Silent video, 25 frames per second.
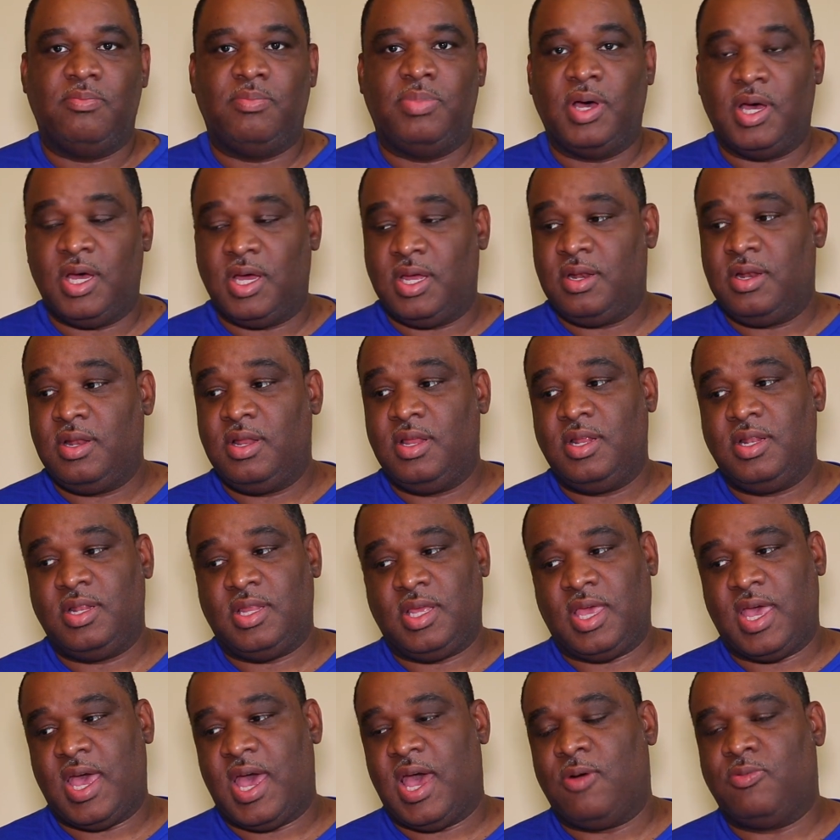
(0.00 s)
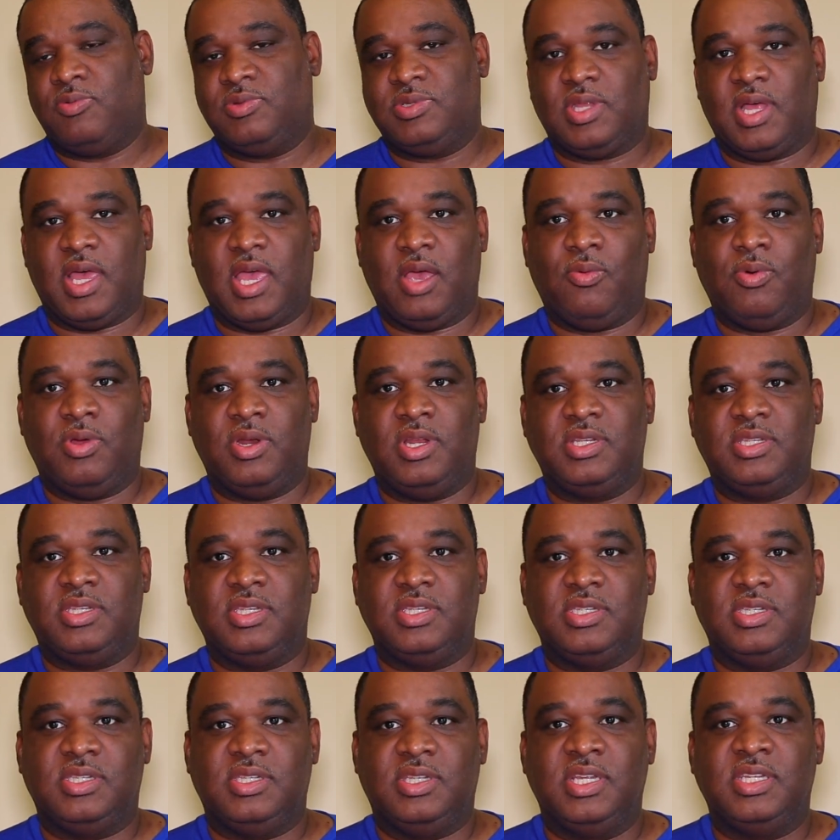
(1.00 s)
But the guy was like, well, this
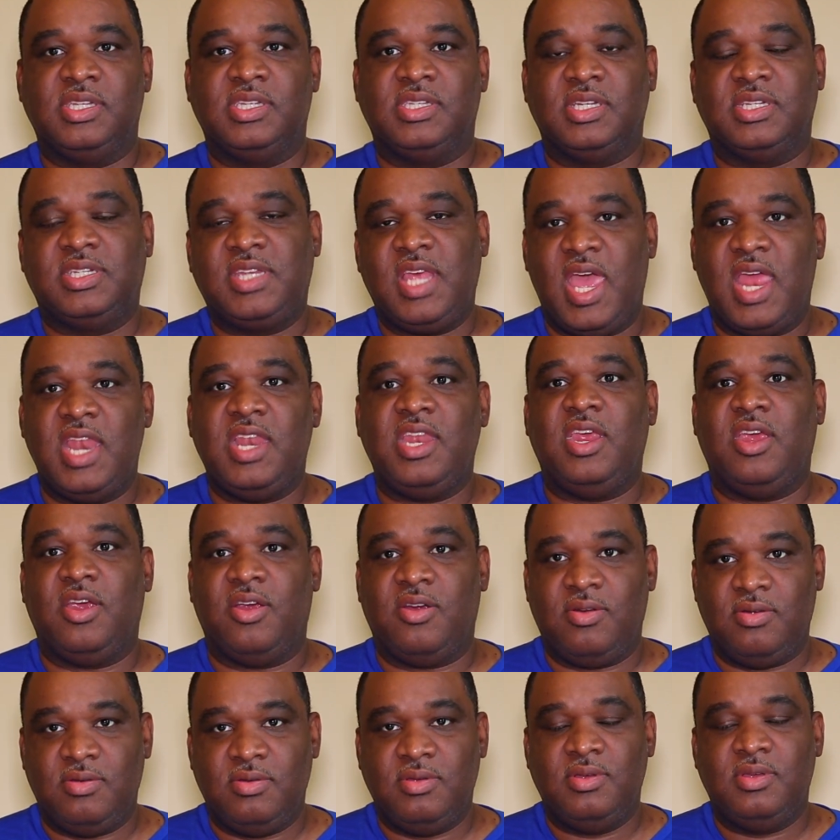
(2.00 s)
is a 10-year.